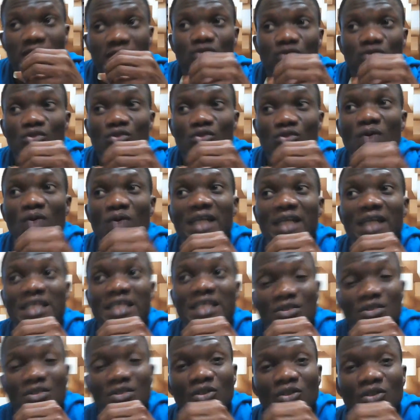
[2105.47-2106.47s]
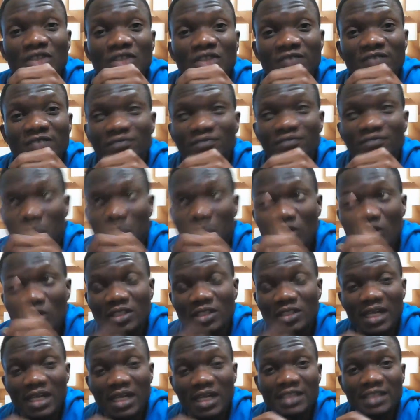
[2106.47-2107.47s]
you to go and kill yourself
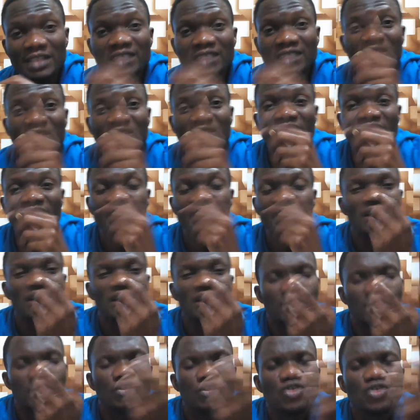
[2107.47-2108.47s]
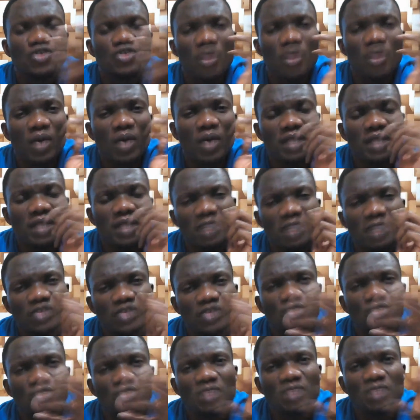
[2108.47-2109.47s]
because there are 70 people, do you know what it means
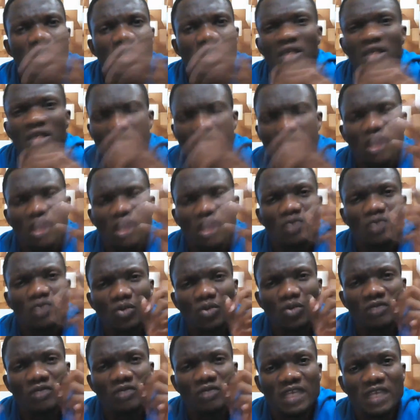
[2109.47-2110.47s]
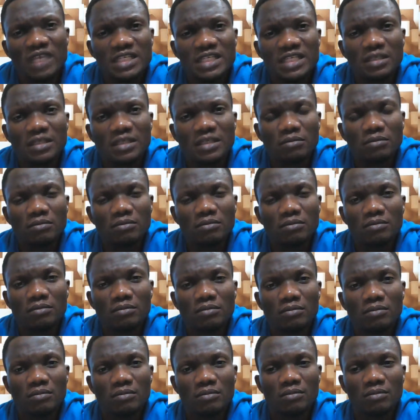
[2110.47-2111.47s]
to be in love with one virgin?
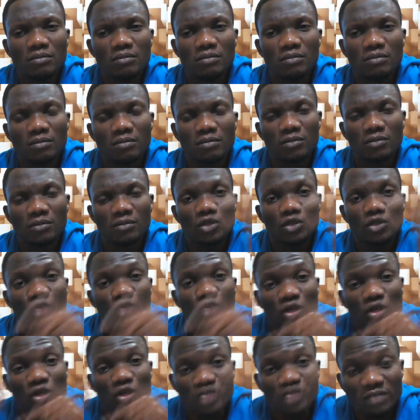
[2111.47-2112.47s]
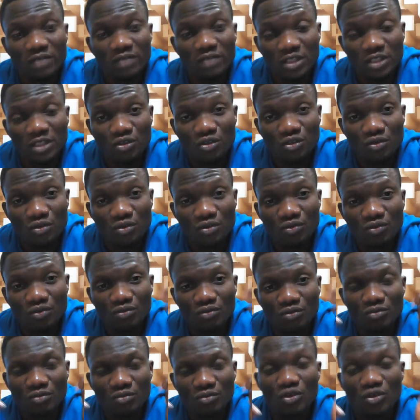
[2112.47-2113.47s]
Don't talk of 72.
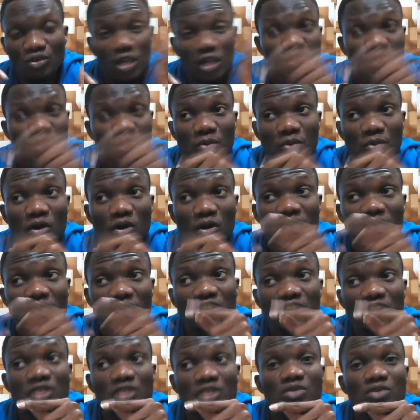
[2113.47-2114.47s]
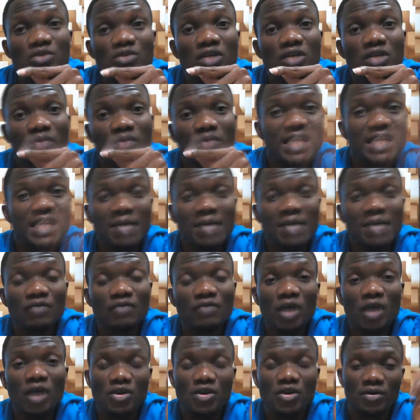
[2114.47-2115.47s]
Those people convincing you they will be there
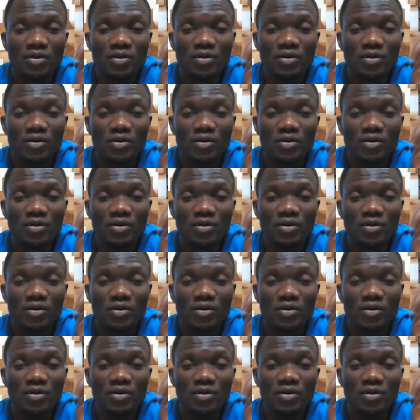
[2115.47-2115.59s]
before you.